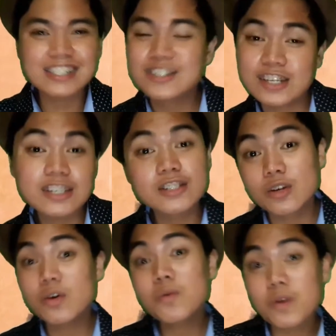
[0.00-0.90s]
Just
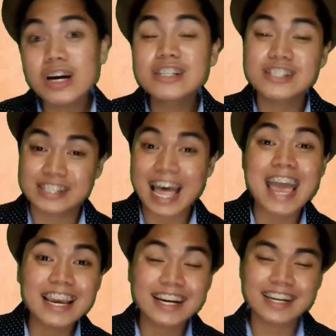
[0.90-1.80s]
the word
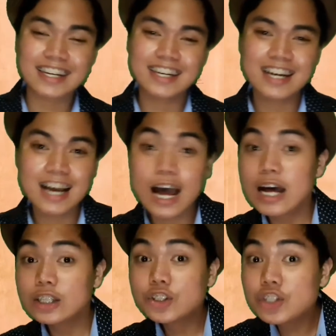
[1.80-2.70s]
steak.
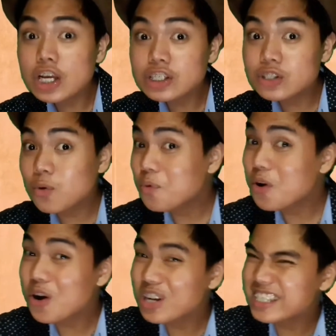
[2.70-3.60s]
Just the
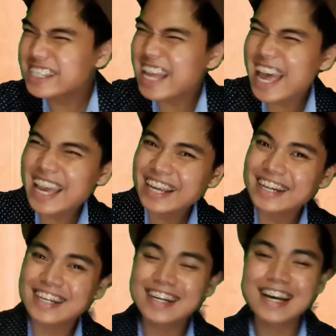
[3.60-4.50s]
word steak.